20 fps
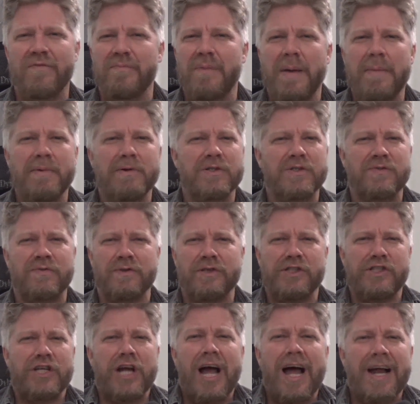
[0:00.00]
Maybe it was for
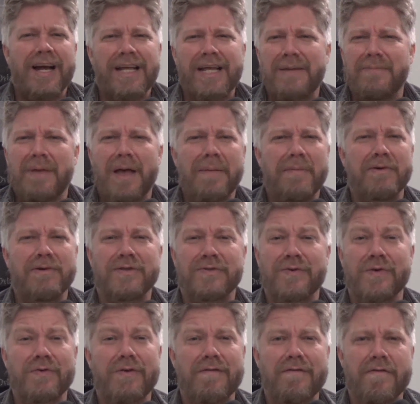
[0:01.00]
Johnny. Maybe it was
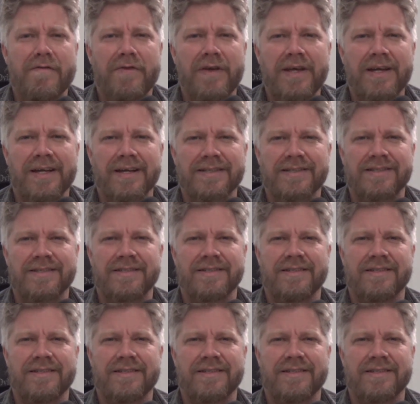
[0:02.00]
for River Phoenix.